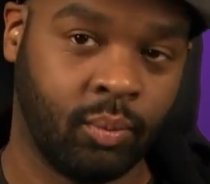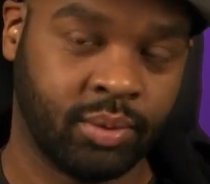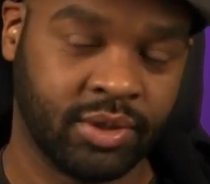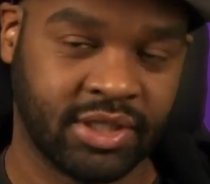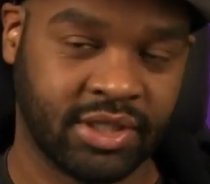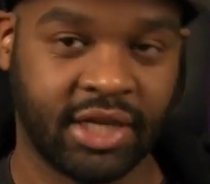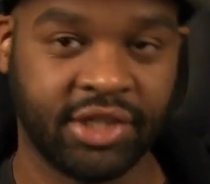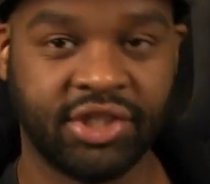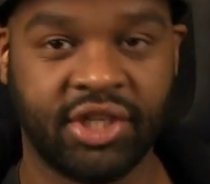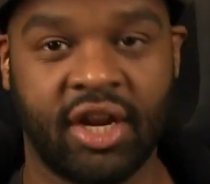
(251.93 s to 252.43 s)

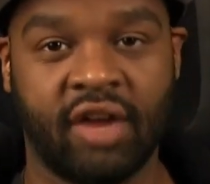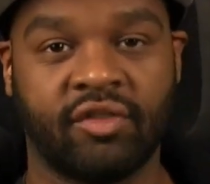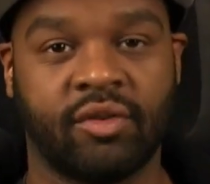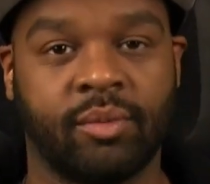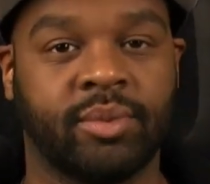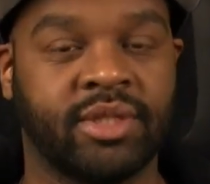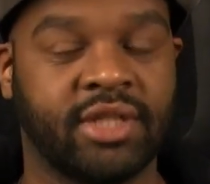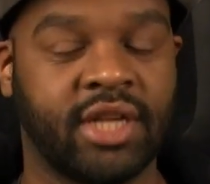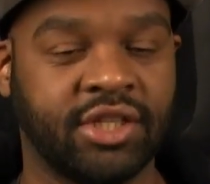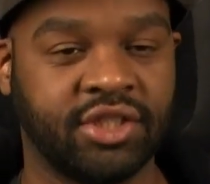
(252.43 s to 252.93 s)
Possession
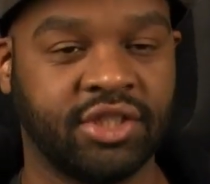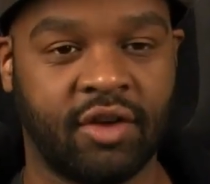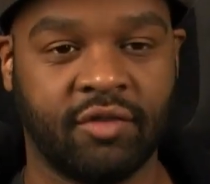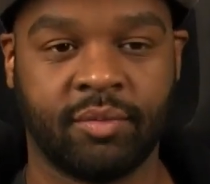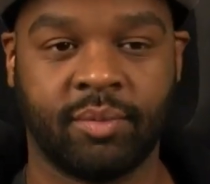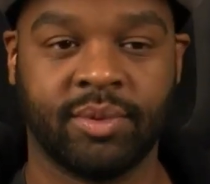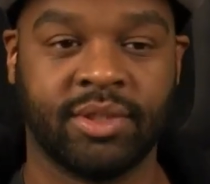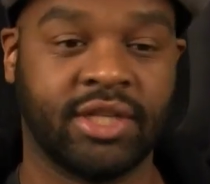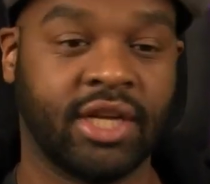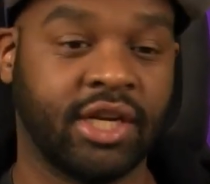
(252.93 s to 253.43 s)
after possession
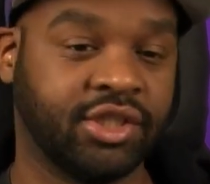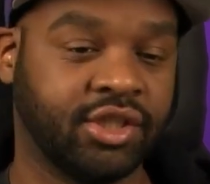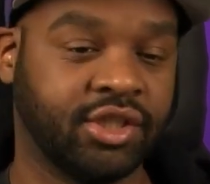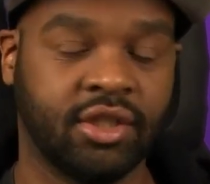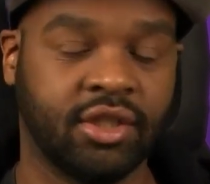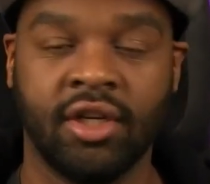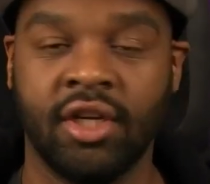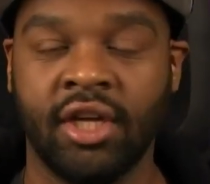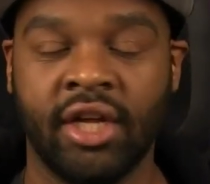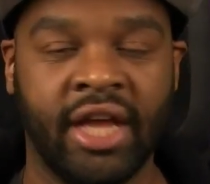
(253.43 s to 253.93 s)
after
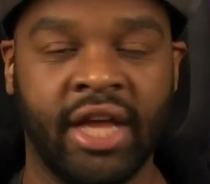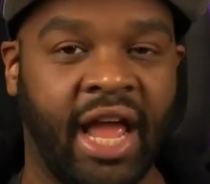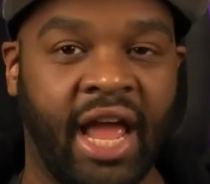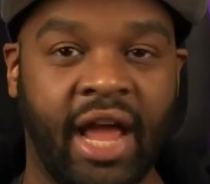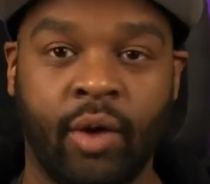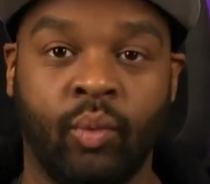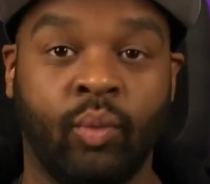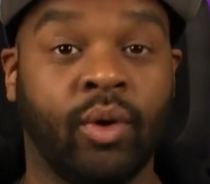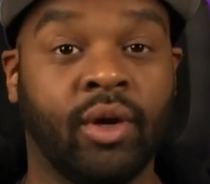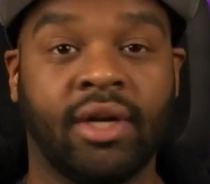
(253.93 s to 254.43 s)
possession.
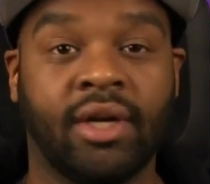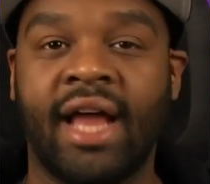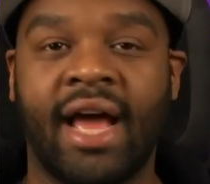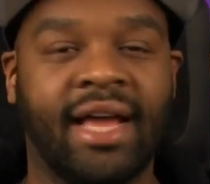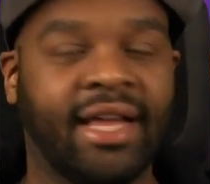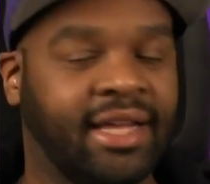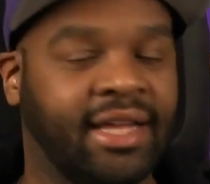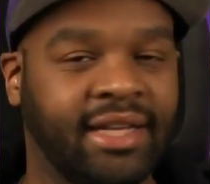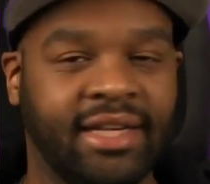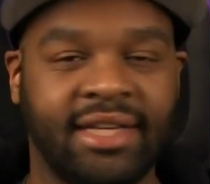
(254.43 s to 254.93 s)
And we're
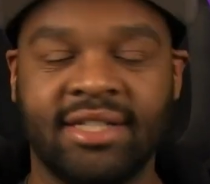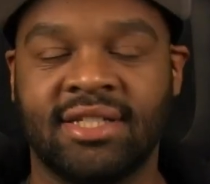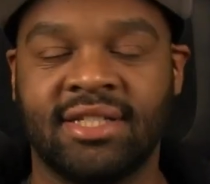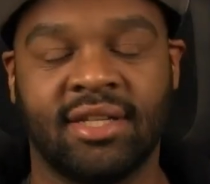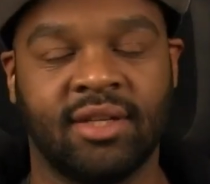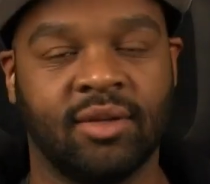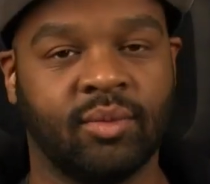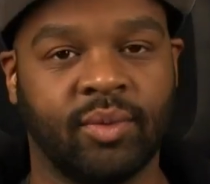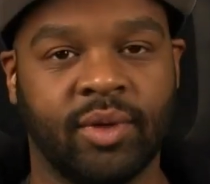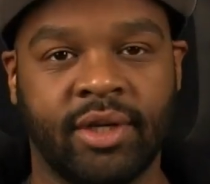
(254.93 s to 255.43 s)
not getting
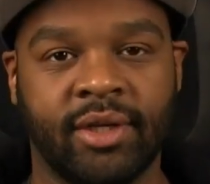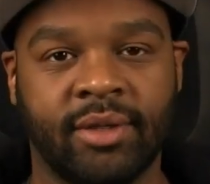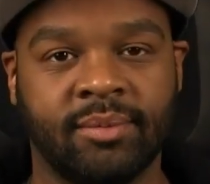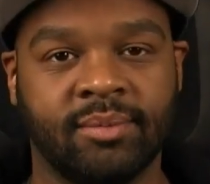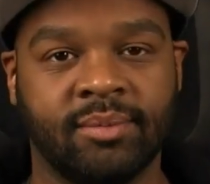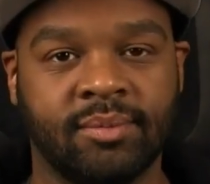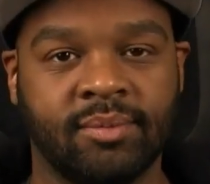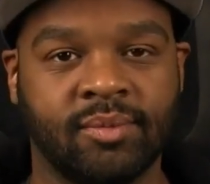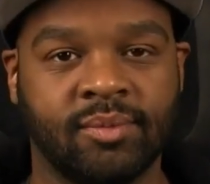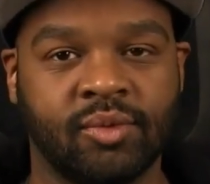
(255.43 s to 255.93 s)
to the
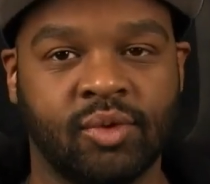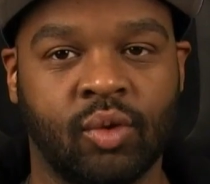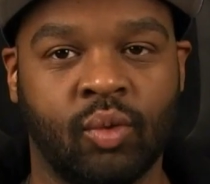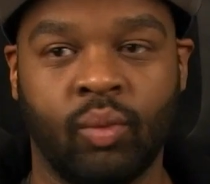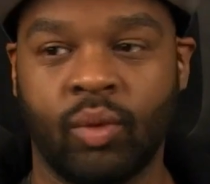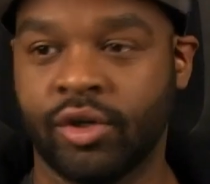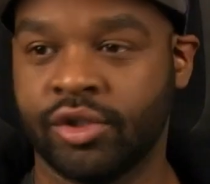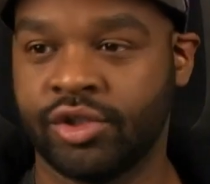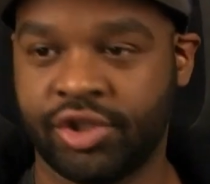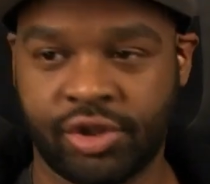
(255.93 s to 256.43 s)
rim.
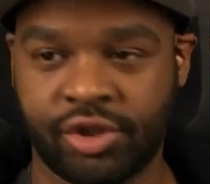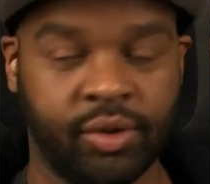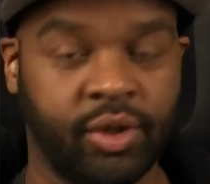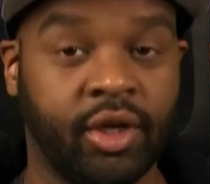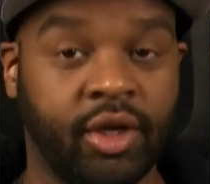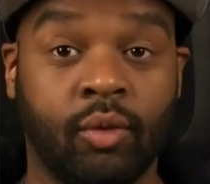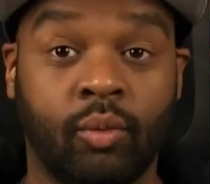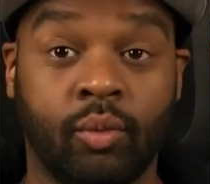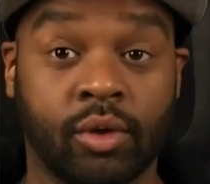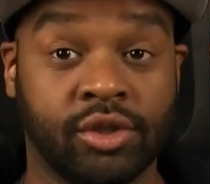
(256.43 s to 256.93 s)
We're
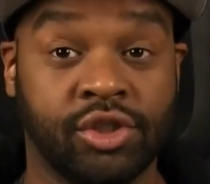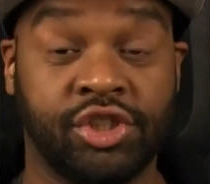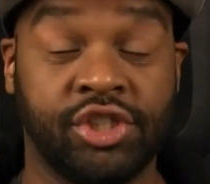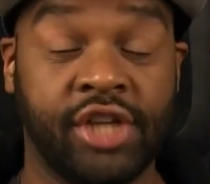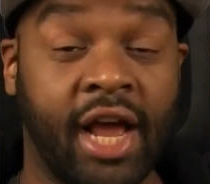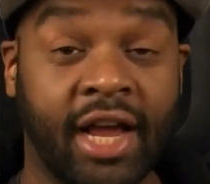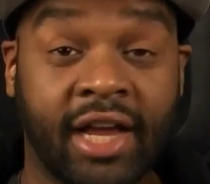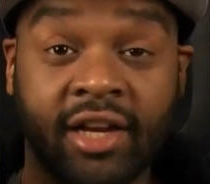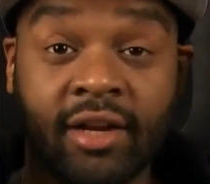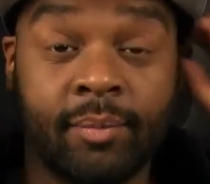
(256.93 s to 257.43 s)
shooting. We're
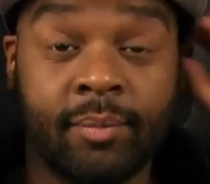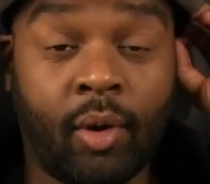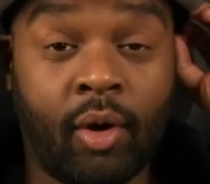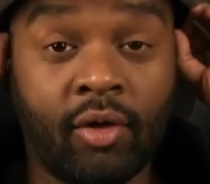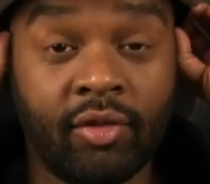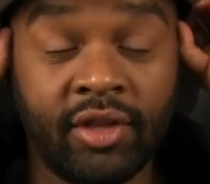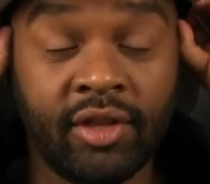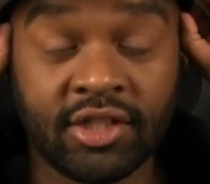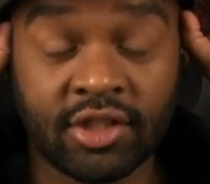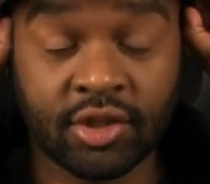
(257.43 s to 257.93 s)
jacking up
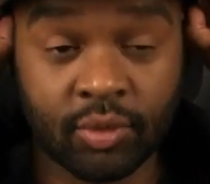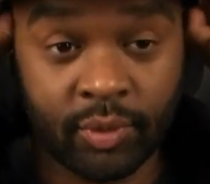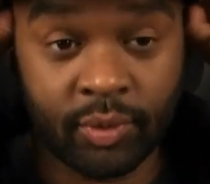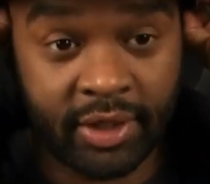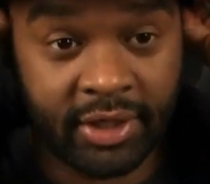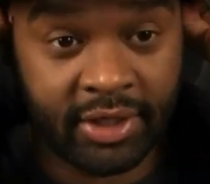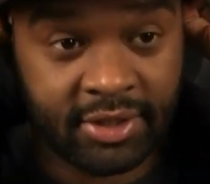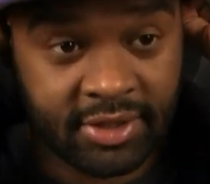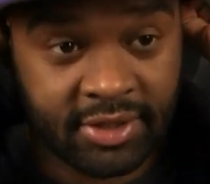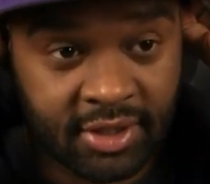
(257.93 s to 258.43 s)
all these
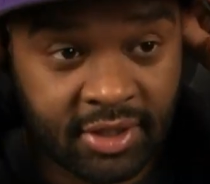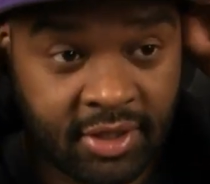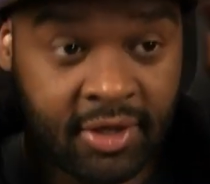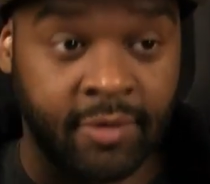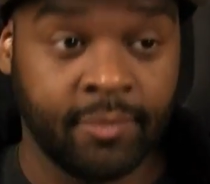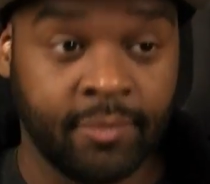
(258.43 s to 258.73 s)
threes.